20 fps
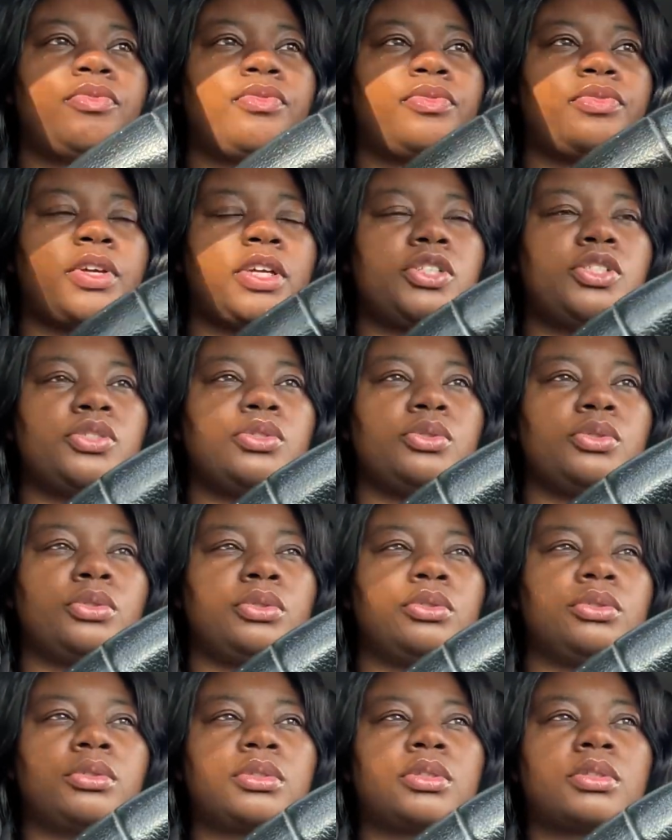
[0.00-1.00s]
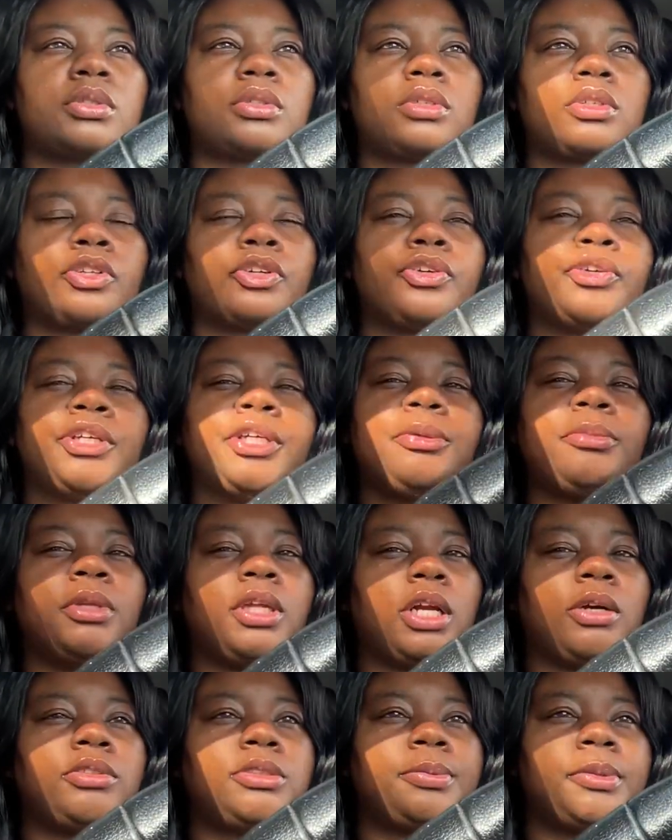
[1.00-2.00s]
facial cream
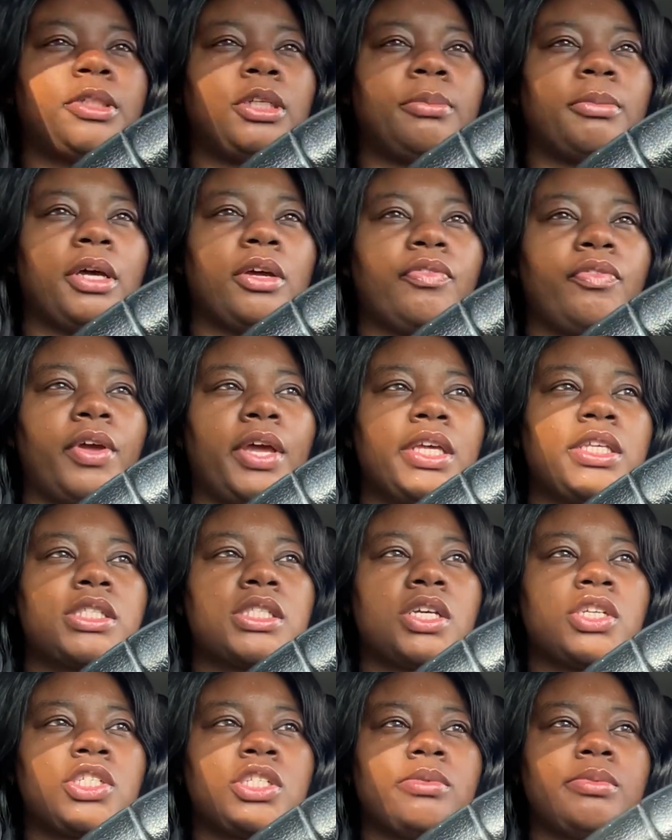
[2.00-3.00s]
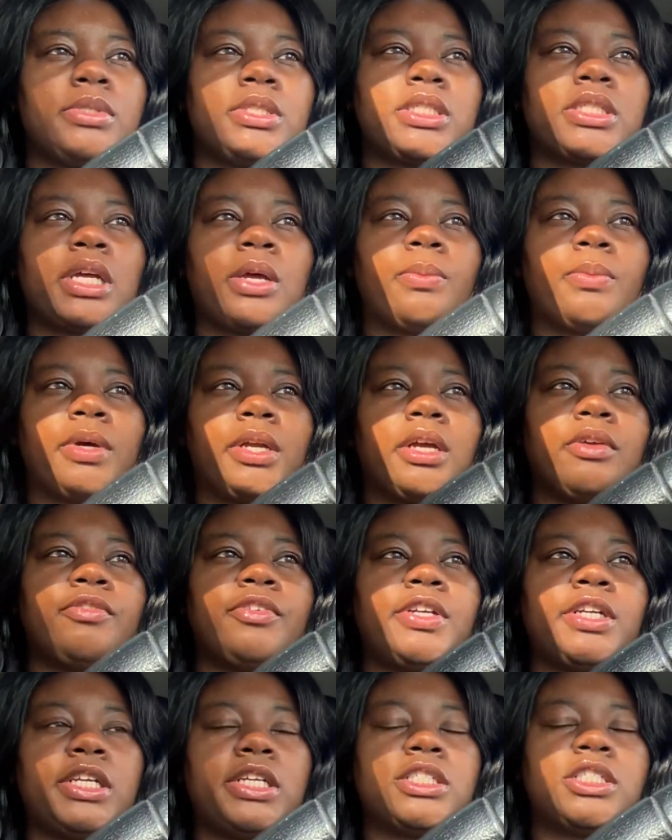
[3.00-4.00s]
that I was putting on my face. So she was just like, whatever
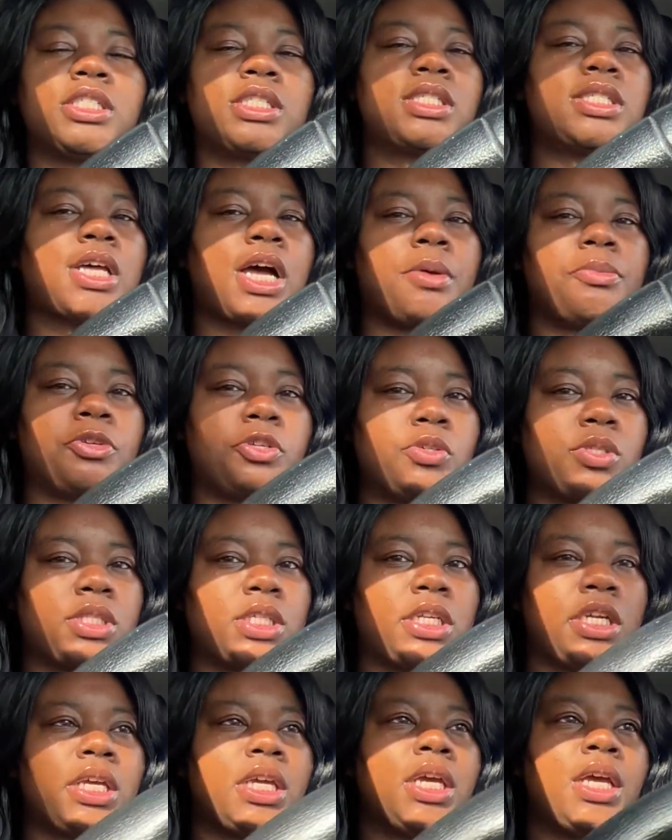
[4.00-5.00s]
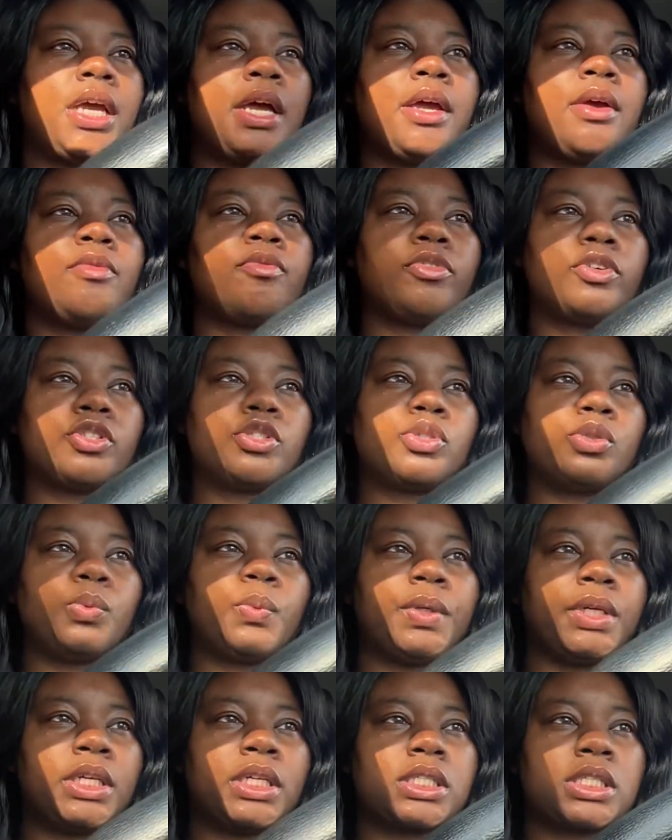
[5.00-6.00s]
it is, just stop using it for two
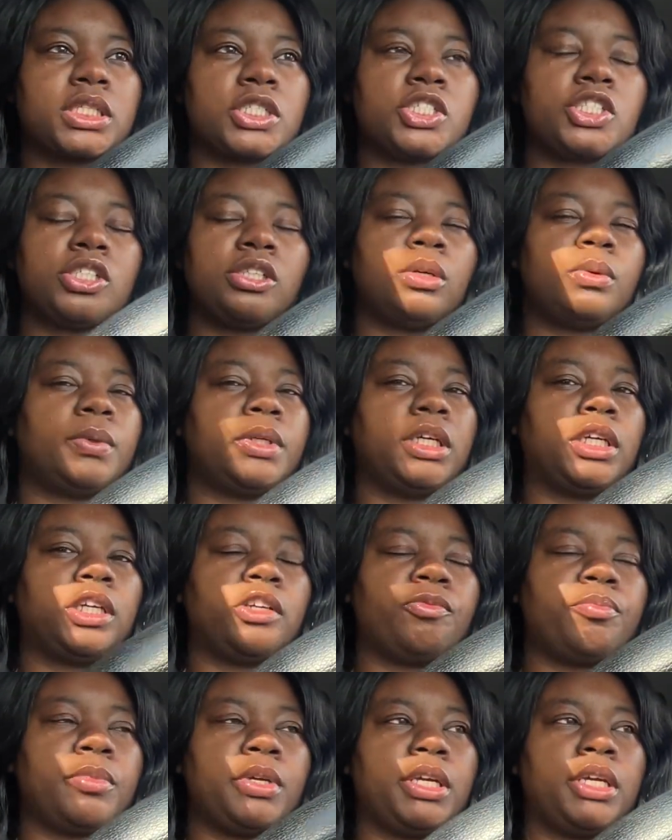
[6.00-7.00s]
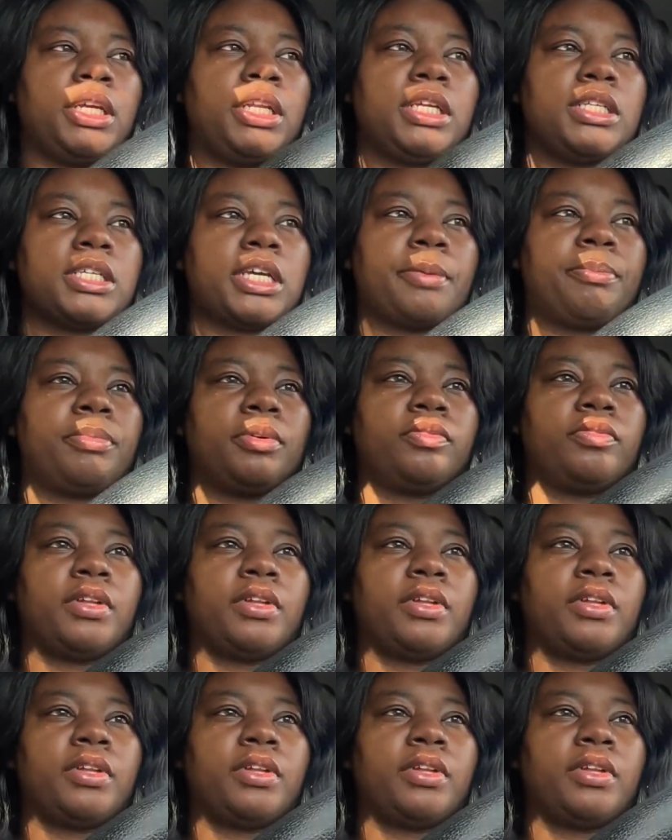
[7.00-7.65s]
weeks because she don't want to give me any type of